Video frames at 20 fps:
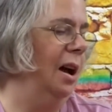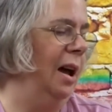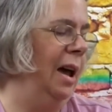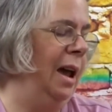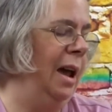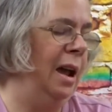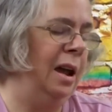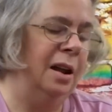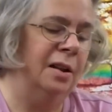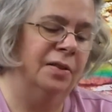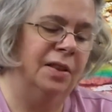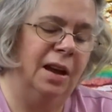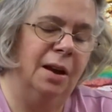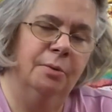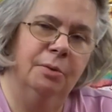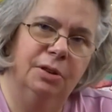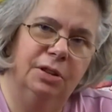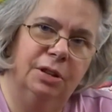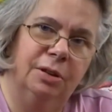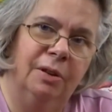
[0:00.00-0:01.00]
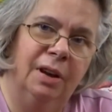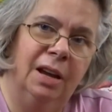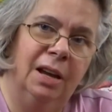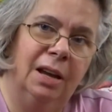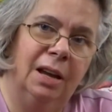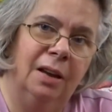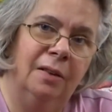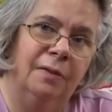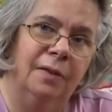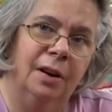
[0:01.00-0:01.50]
And they were
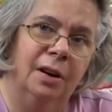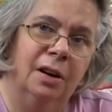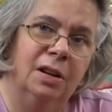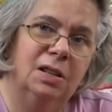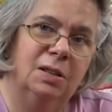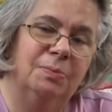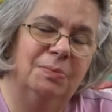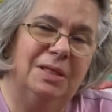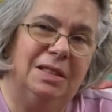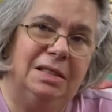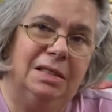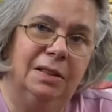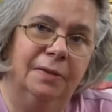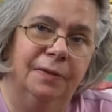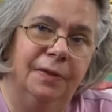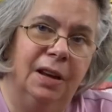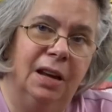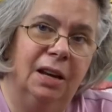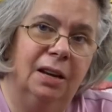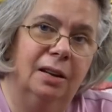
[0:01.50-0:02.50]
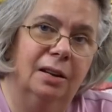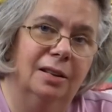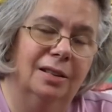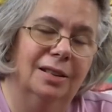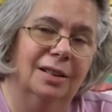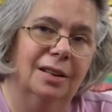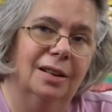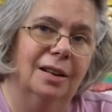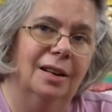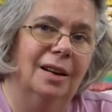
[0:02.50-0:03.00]
doing a very specific,
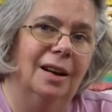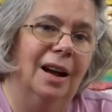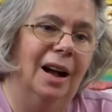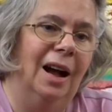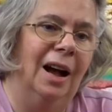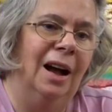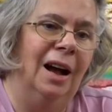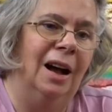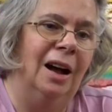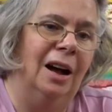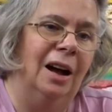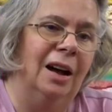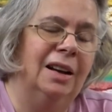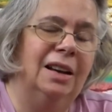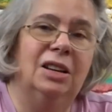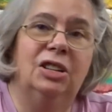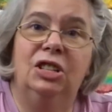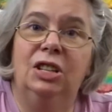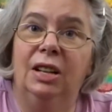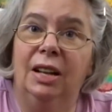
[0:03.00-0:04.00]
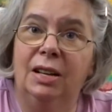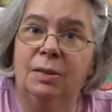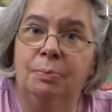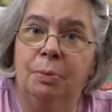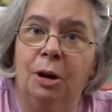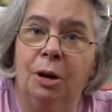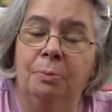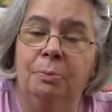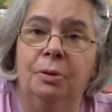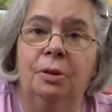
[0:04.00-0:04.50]
I guess she likes
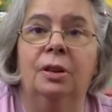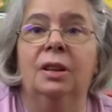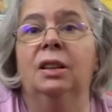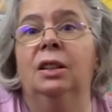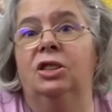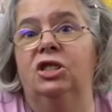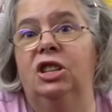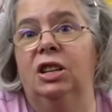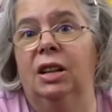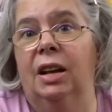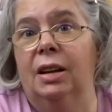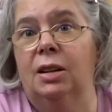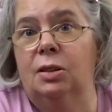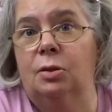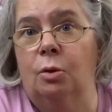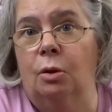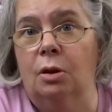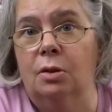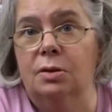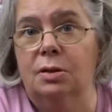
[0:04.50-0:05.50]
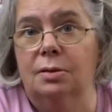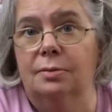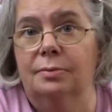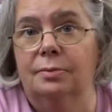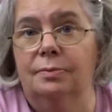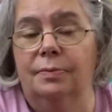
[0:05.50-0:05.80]
purple and she likes squirrels.